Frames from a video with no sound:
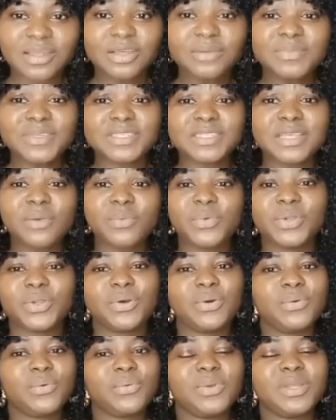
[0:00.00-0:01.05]
I'll be saying we
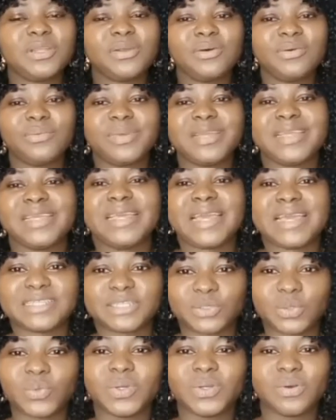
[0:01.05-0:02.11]
know we
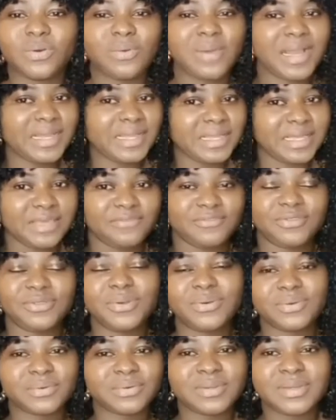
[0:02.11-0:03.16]
get, we no one give.
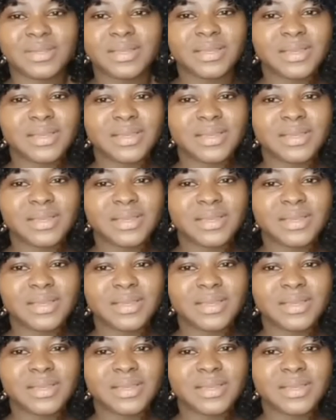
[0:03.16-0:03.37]
No.